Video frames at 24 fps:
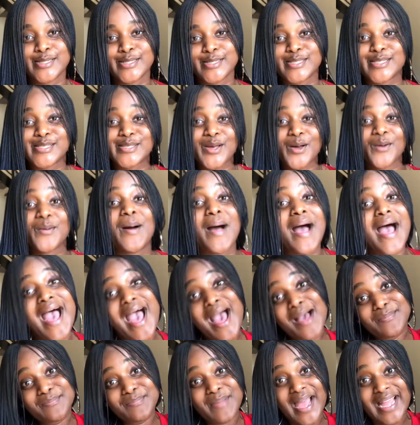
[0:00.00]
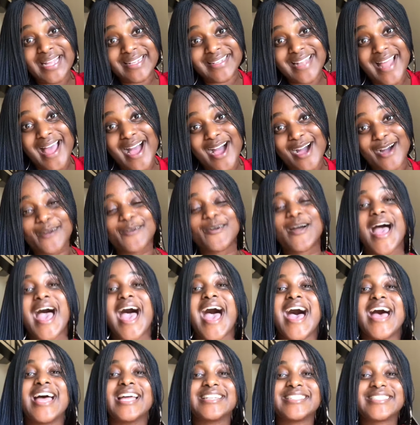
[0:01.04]
So I'm back now,
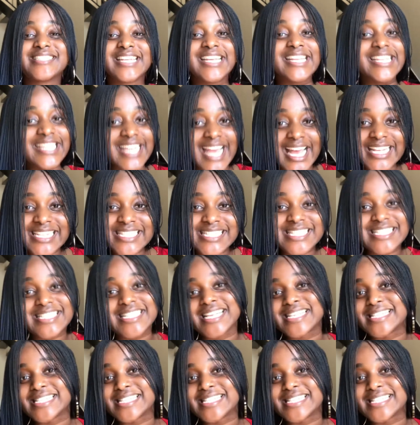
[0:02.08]
and yes,